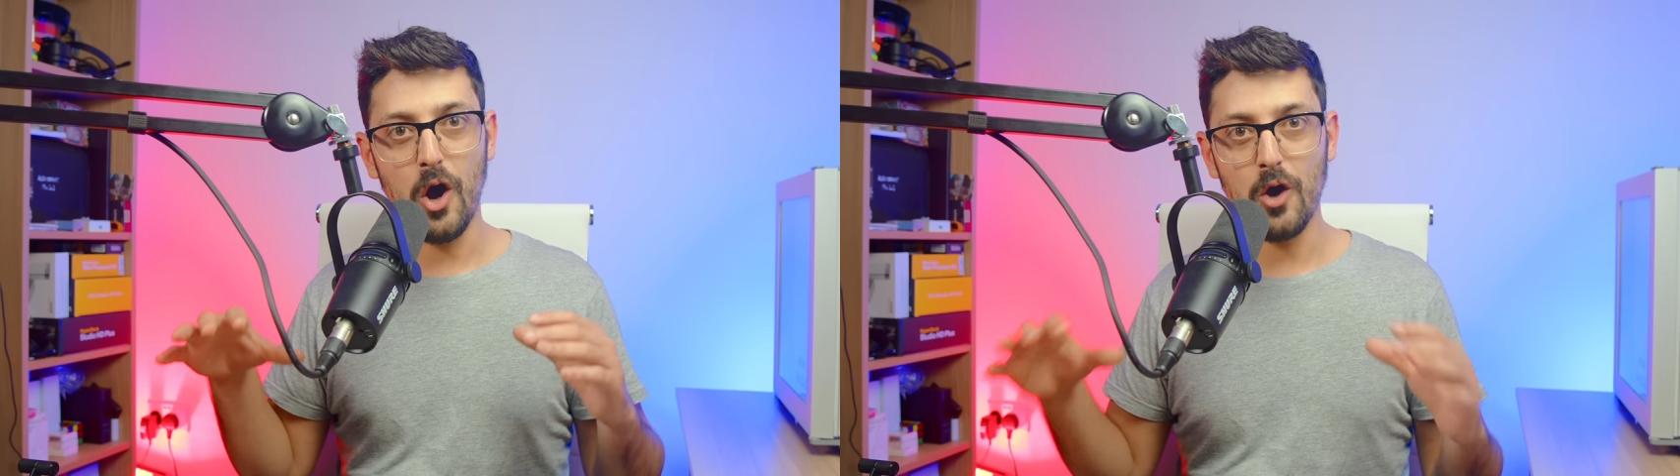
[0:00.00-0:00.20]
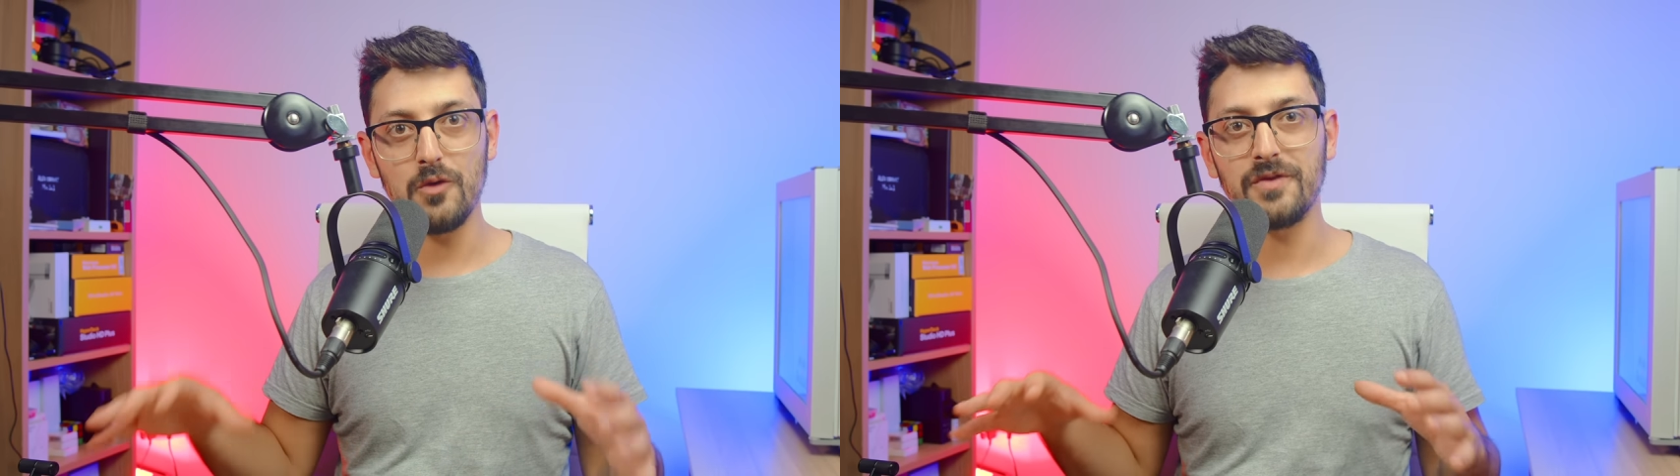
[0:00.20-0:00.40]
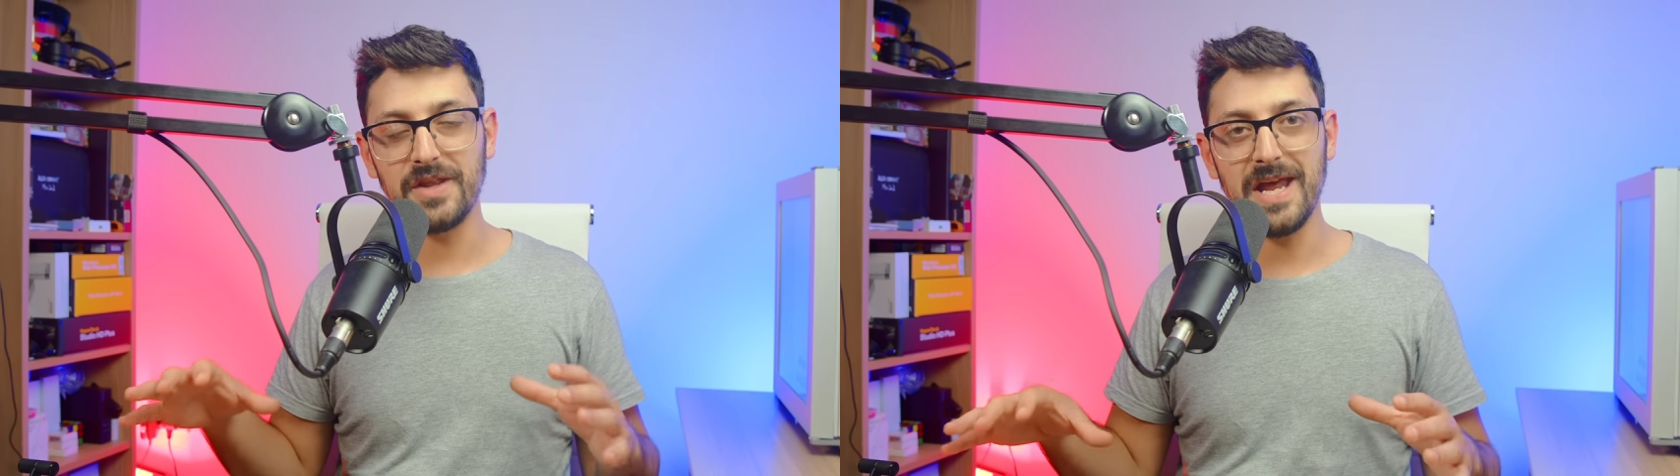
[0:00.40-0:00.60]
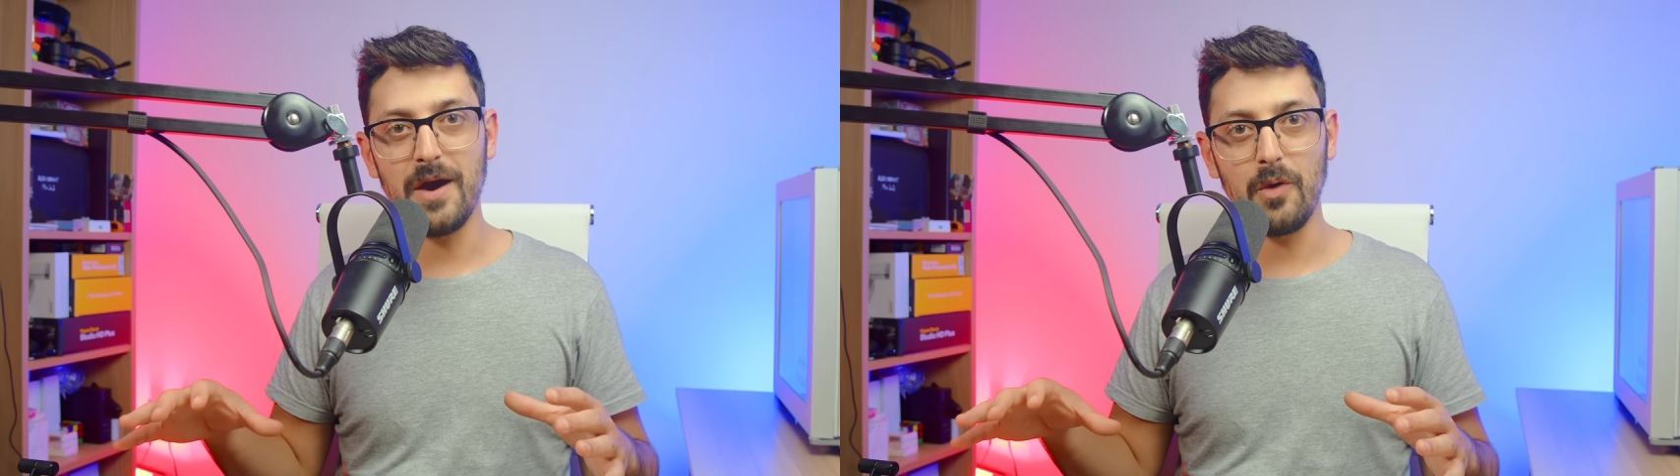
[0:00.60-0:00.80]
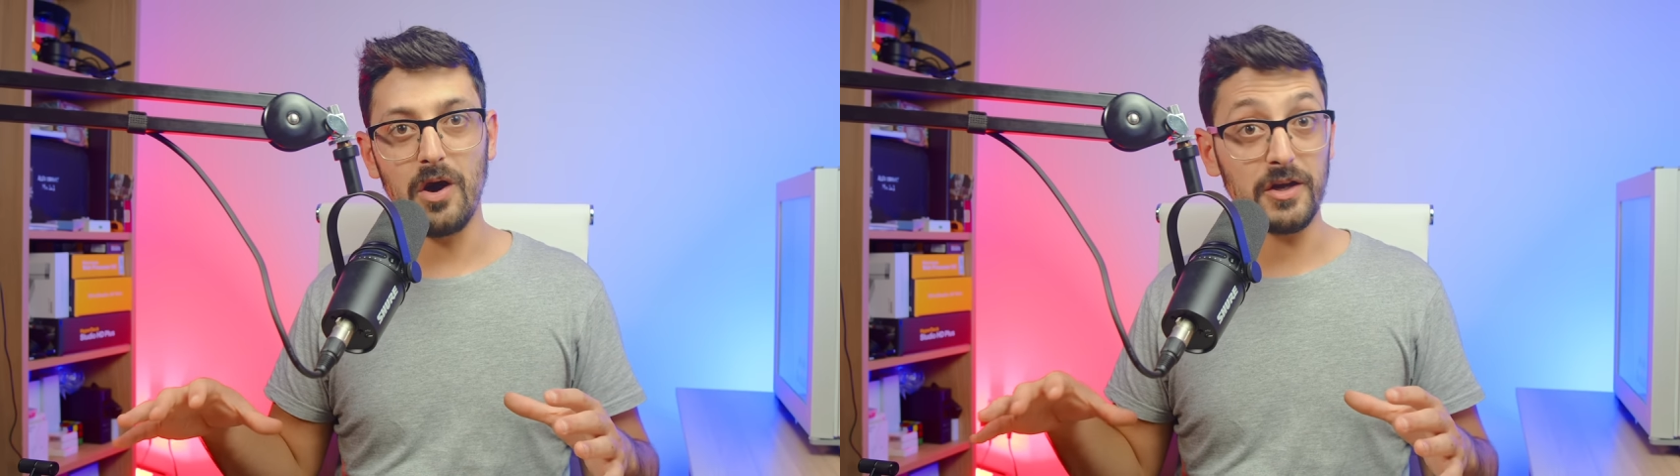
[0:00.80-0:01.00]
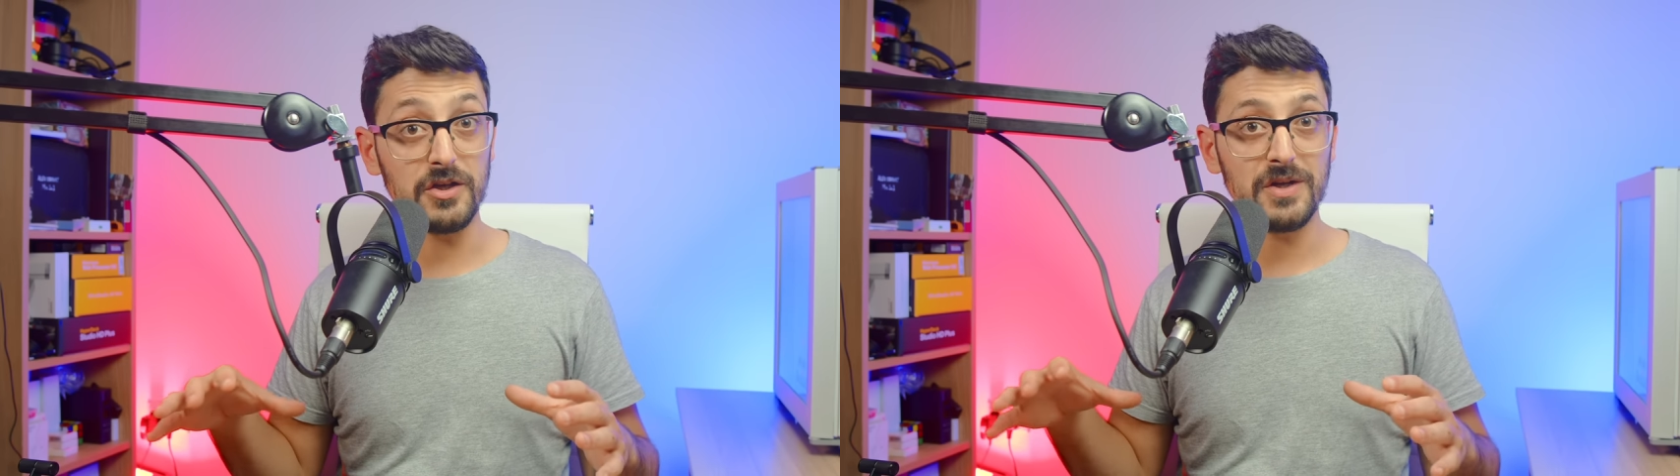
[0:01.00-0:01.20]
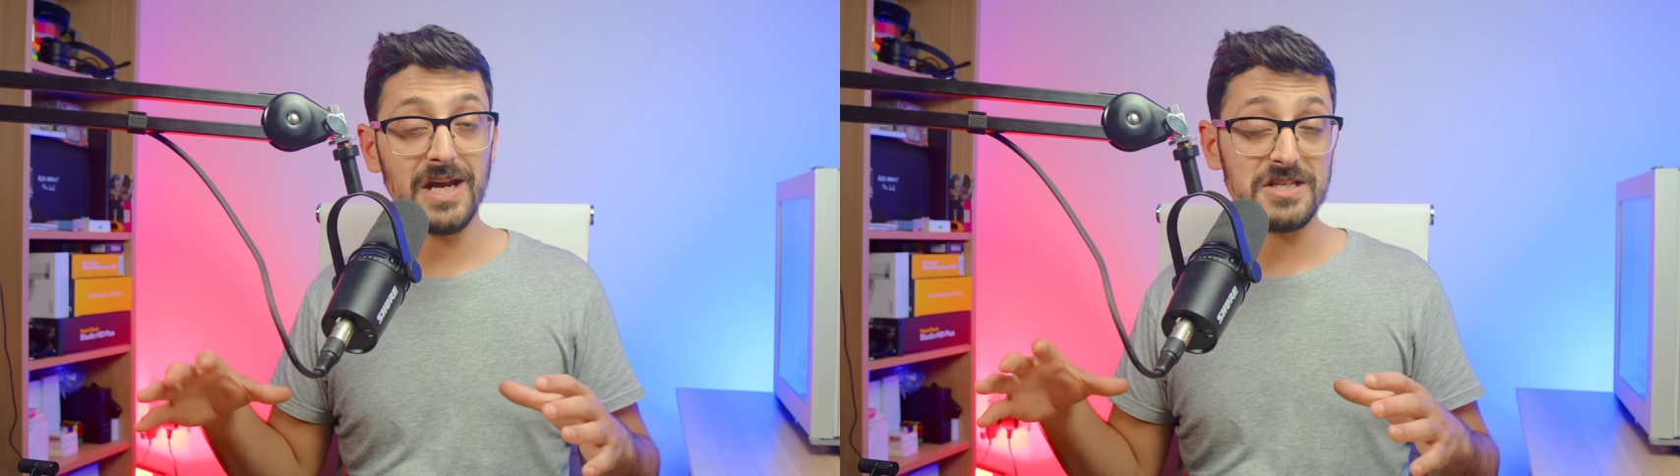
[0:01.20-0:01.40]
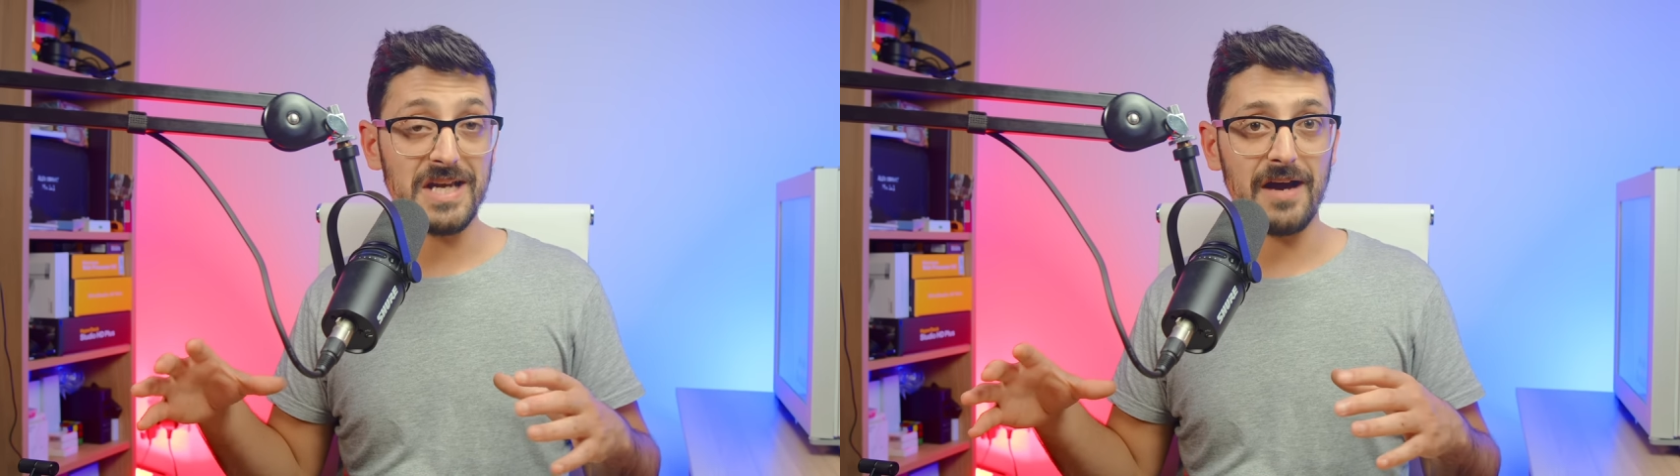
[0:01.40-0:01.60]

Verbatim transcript: over the network and you can actually